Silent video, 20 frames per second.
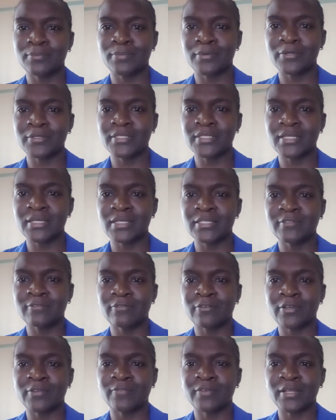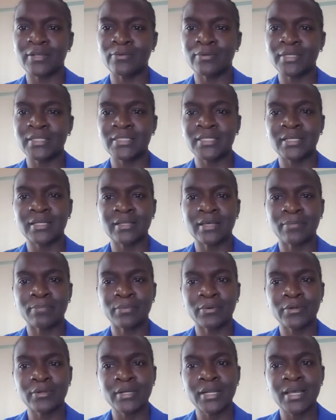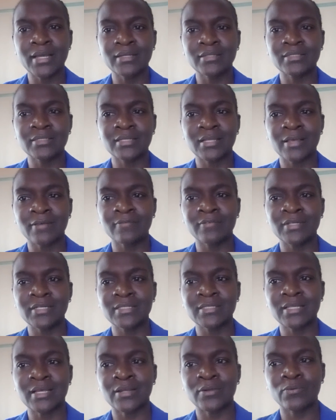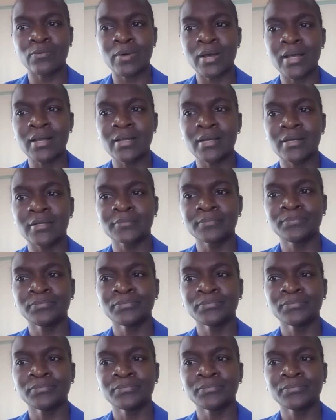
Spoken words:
process for evaluating a product, service, and work